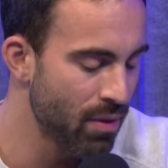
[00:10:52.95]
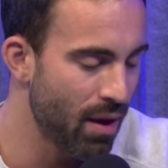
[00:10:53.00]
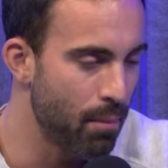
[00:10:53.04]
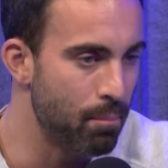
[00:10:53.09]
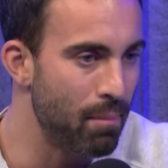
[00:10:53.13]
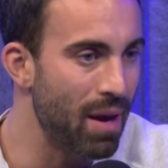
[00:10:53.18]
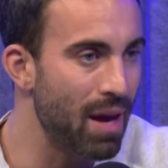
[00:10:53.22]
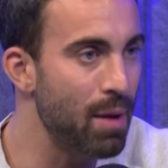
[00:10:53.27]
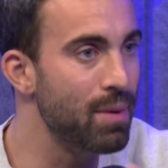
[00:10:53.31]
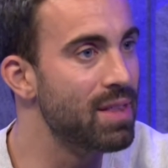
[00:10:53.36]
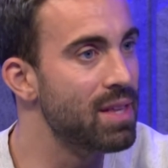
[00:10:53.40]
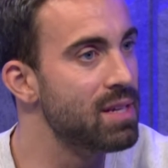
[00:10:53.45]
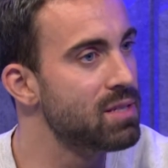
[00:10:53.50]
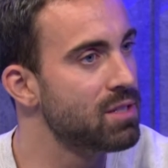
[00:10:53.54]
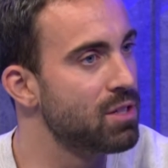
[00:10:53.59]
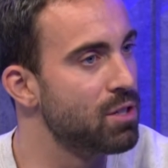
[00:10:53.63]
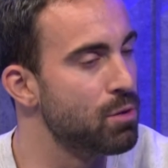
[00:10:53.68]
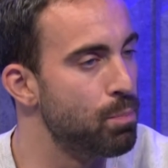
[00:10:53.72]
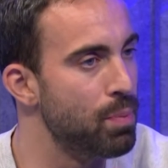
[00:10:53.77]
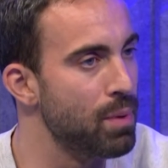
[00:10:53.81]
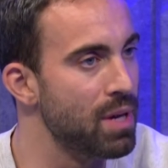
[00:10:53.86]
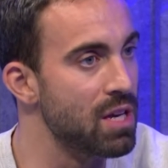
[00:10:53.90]
Maybe this
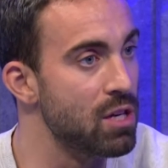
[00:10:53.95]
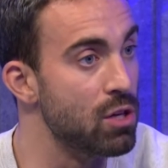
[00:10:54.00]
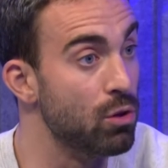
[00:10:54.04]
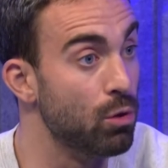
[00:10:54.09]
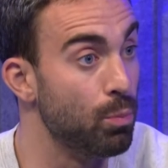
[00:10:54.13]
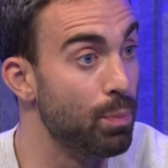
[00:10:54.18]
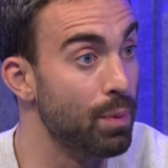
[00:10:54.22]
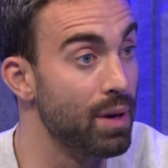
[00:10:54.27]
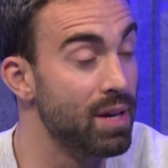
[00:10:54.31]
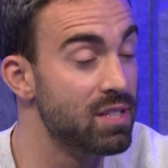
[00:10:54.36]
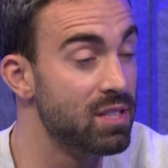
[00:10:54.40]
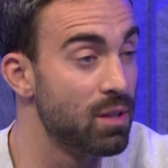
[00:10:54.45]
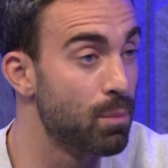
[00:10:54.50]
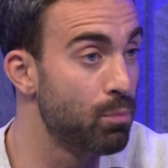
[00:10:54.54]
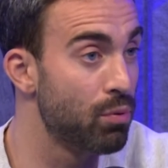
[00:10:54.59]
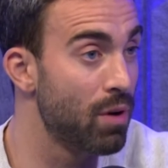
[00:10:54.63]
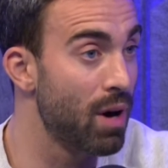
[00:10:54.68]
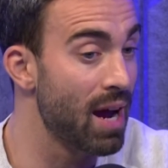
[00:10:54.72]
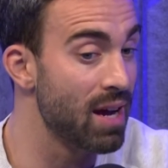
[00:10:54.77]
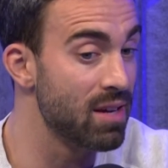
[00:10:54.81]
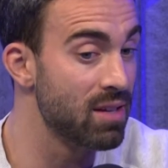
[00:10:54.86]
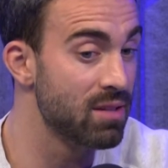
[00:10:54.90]
could be you'll be
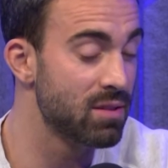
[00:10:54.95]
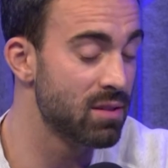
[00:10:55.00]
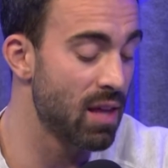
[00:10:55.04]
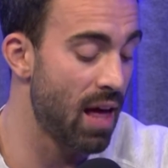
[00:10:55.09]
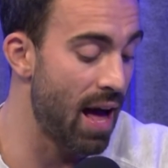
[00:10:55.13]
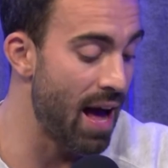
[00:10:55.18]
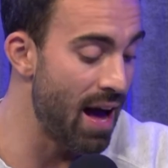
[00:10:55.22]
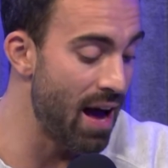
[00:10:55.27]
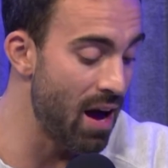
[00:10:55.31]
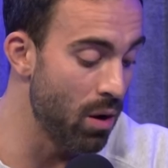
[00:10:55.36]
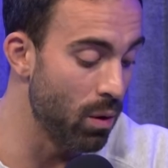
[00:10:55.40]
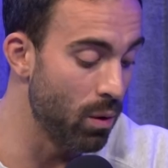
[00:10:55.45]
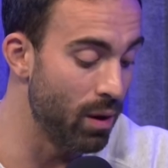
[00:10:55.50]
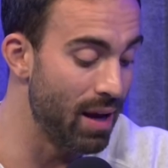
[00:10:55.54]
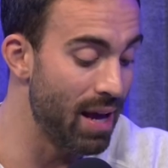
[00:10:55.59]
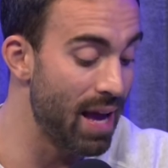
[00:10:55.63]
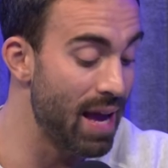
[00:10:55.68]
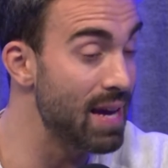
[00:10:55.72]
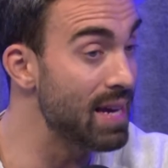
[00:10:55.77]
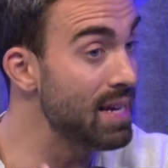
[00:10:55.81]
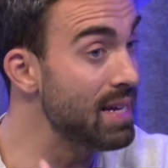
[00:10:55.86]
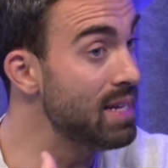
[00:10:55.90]
surprised how
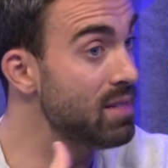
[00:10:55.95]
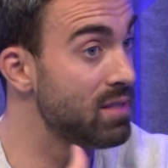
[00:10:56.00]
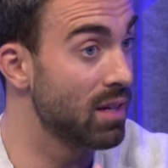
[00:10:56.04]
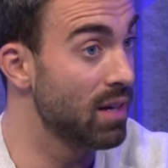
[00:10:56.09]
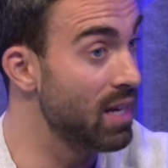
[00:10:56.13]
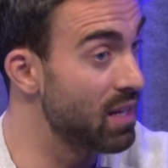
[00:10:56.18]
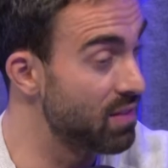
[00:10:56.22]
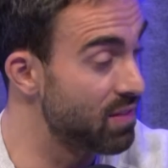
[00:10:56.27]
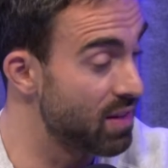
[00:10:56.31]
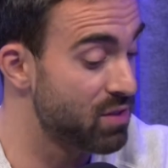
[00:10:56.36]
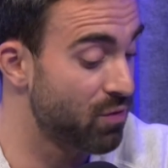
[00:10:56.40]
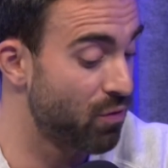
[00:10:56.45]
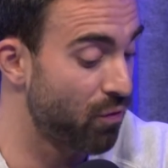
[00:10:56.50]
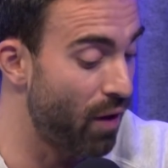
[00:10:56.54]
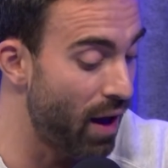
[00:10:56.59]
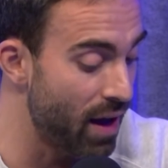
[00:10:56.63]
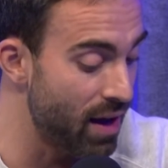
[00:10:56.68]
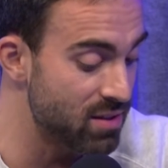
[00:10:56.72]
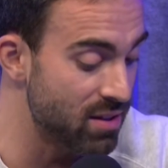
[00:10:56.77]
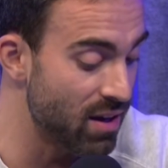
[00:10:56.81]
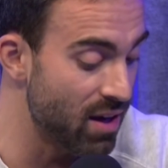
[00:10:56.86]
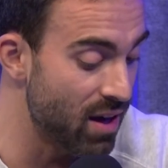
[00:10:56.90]
easily this
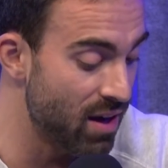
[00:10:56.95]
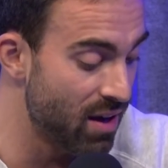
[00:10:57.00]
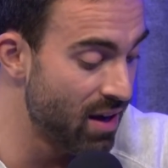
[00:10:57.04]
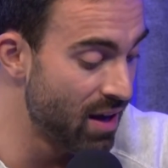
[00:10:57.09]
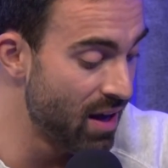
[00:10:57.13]
fighter